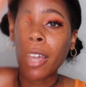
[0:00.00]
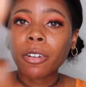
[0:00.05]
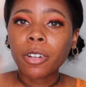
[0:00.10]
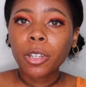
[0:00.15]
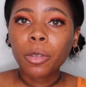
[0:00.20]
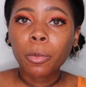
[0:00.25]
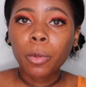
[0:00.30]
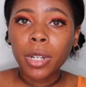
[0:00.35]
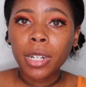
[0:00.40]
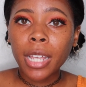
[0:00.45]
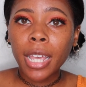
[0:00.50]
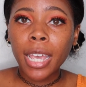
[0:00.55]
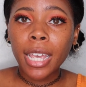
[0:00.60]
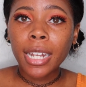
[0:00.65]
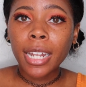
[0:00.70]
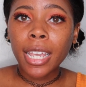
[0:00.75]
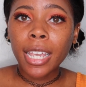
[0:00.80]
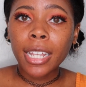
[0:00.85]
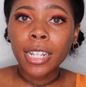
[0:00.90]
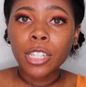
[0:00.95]
already went
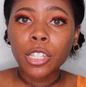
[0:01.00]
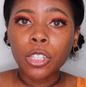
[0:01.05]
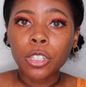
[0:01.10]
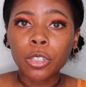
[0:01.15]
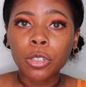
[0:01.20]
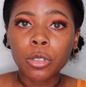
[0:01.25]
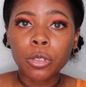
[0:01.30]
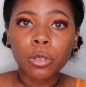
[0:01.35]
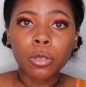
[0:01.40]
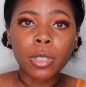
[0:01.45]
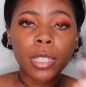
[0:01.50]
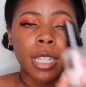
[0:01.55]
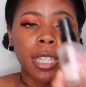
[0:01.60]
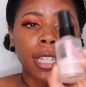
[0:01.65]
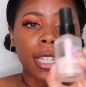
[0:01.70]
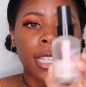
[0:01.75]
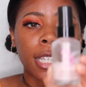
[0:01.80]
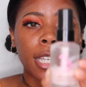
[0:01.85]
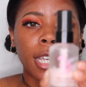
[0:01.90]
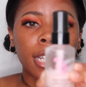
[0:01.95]
ahead and used
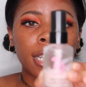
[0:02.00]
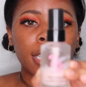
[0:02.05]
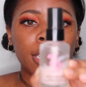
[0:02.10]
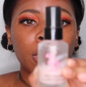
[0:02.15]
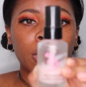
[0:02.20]
the